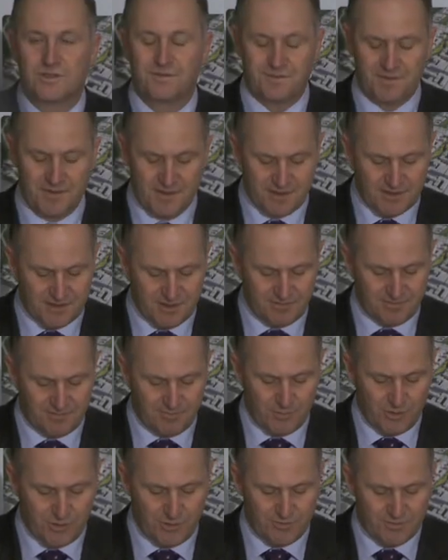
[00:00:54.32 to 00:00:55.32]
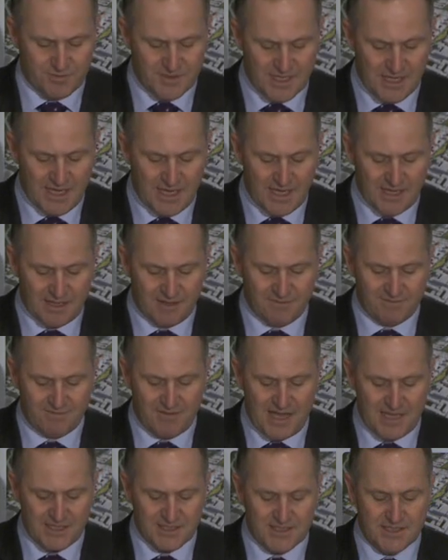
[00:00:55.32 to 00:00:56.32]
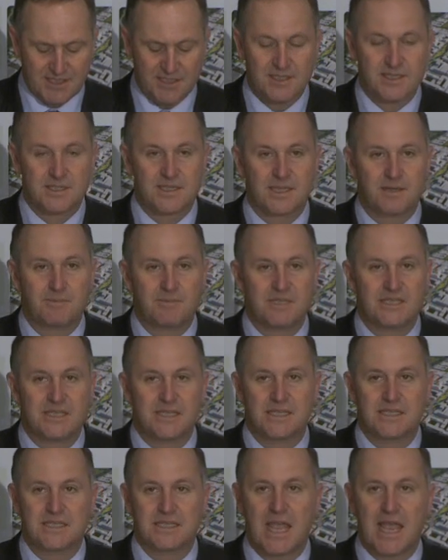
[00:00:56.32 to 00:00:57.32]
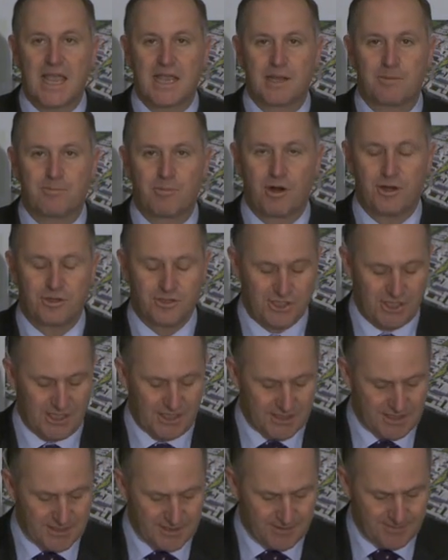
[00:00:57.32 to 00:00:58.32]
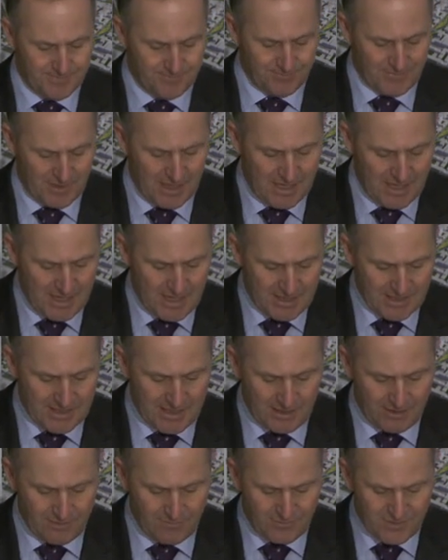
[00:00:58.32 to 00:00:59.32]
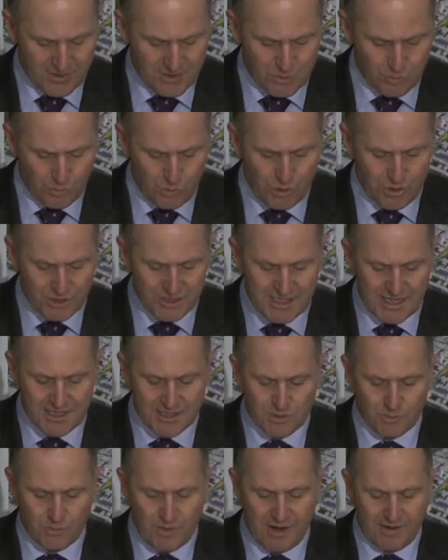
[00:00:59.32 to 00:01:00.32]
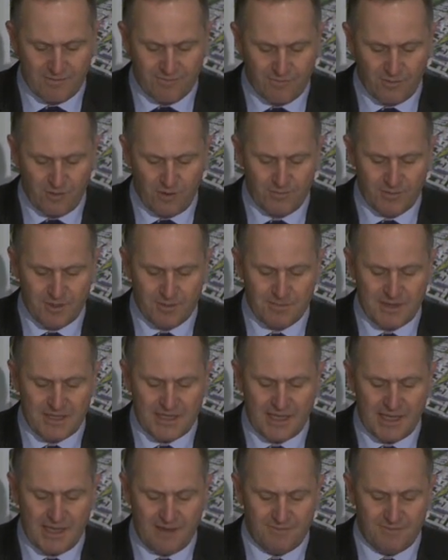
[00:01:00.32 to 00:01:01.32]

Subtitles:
definitive moves in advancing the CBD's anchor projects. None of this work takes away from the many